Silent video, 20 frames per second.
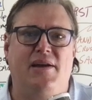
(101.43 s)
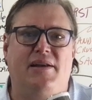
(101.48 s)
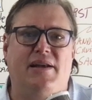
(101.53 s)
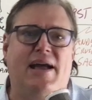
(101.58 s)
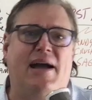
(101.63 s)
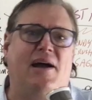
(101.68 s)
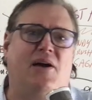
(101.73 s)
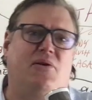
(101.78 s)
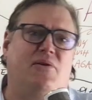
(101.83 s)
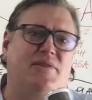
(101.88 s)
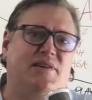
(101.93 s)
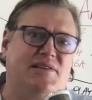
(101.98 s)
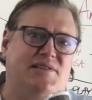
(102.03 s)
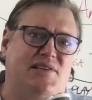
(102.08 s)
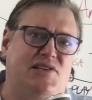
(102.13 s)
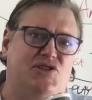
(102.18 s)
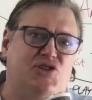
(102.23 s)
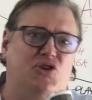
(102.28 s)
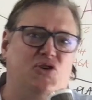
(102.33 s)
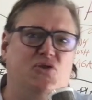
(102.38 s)
Now,
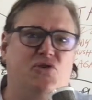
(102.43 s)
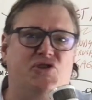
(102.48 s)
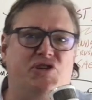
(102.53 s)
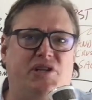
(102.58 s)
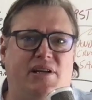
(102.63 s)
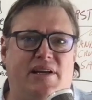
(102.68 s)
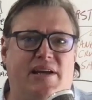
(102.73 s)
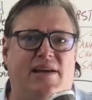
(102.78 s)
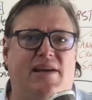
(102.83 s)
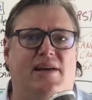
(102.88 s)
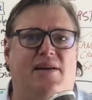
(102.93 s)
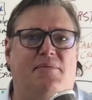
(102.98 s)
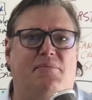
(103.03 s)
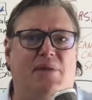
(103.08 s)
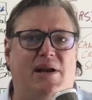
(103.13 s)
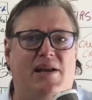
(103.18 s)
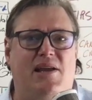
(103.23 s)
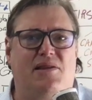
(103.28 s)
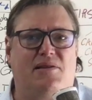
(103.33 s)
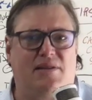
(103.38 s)
this is usually in
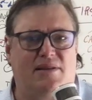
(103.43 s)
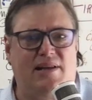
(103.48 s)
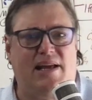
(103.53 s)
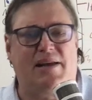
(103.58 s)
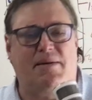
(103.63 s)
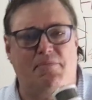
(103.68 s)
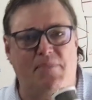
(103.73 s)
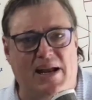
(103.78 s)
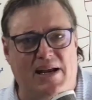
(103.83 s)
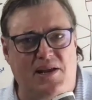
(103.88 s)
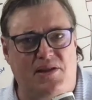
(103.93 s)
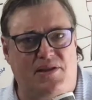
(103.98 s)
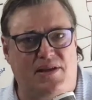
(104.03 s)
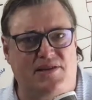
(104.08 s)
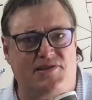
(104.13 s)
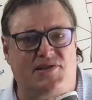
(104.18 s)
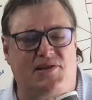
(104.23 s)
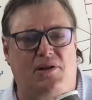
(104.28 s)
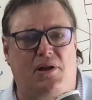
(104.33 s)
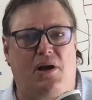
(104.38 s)
many like many
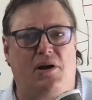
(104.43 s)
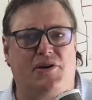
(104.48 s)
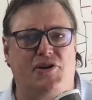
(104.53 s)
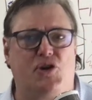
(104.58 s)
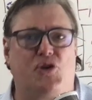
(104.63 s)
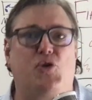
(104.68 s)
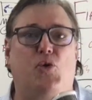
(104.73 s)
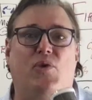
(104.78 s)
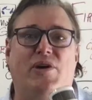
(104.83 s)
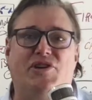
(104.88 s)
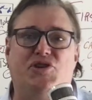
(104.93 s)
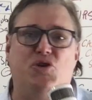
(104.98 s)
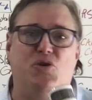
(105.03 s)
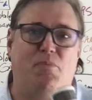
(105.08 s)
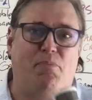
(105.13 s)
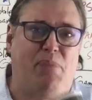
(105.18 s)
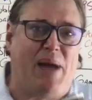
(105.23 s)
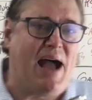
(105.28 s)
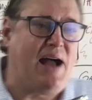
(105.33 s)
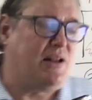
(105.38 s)
things in law, you're going to
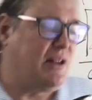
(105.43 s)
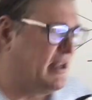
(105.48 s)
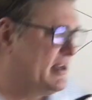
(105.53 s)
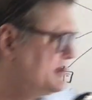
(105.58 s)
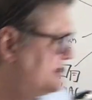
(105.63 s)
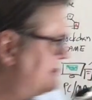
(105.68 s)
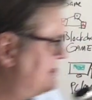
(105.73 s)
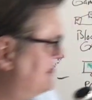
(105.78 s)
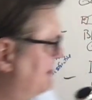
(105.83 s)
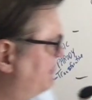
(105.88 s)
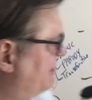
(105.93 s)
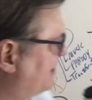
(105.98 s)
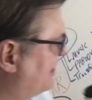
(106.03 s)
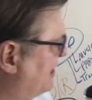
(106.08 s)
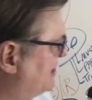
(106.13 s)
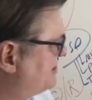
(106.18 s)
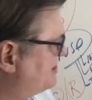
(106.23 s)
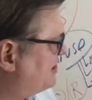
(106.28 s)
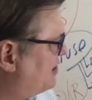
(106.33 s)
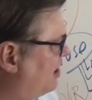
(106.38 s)
balance them
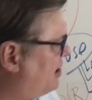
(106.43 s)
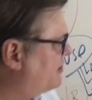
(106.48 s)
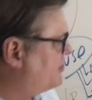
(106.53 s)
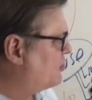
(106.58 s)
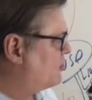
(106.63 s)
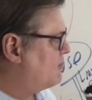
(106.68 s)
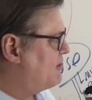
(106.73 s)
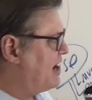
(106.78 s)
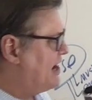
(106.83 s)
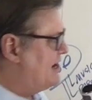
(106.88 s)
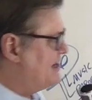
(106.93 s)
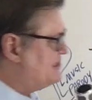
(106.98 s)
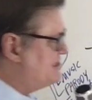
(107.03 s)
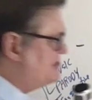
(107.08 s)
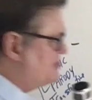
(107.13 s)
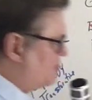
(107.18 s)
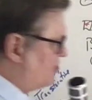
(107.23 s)
against other rights.